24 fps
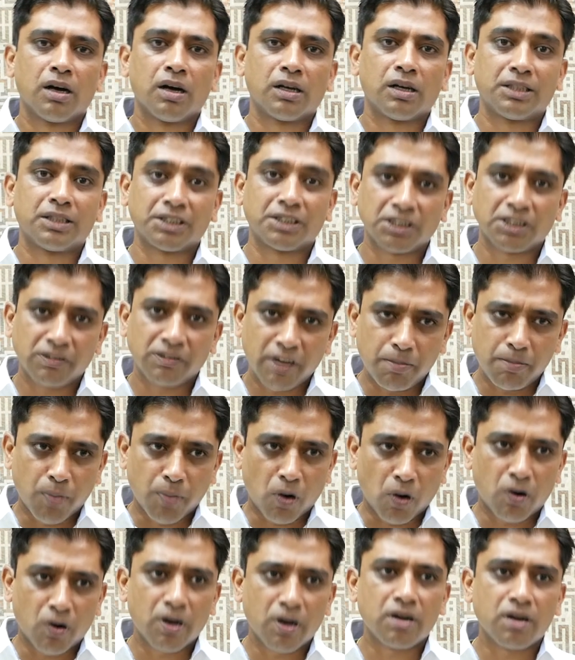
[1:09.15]
This is a very
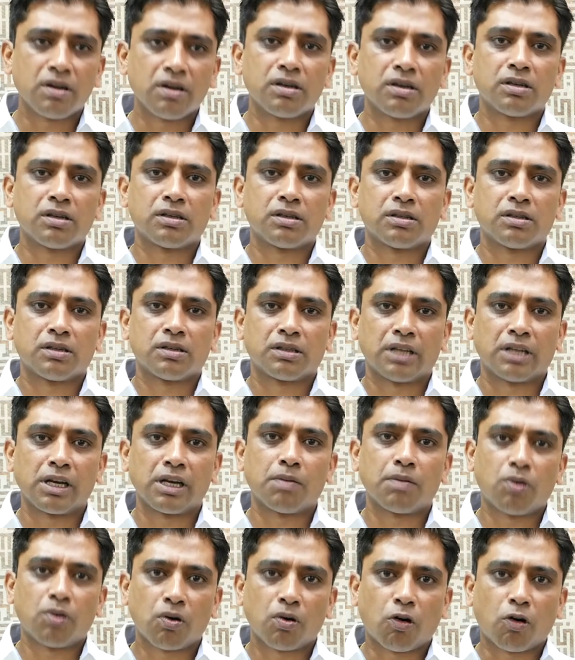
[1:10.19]
broad thing
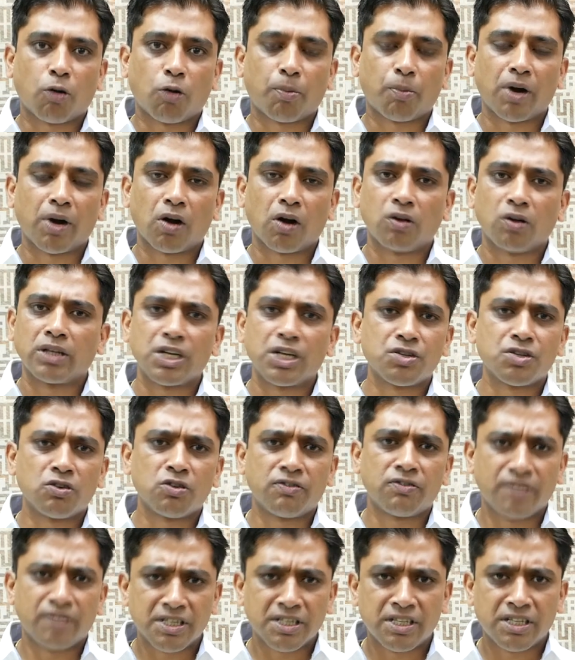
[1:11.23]
about corporate law. There is
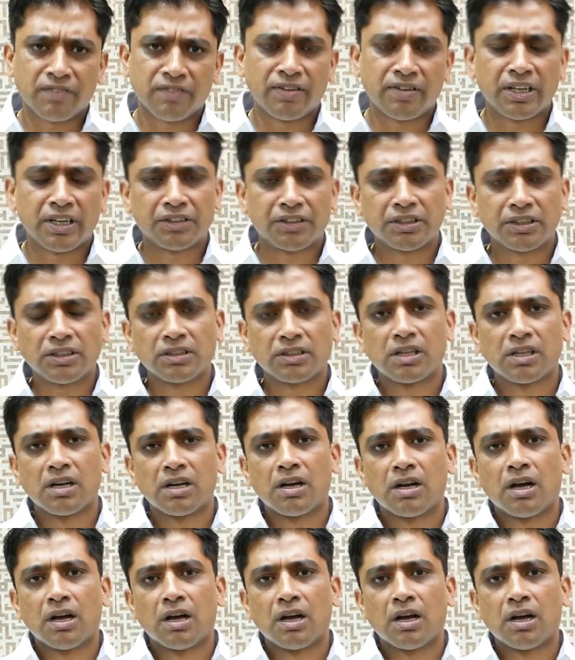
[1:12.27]
no fixed definition,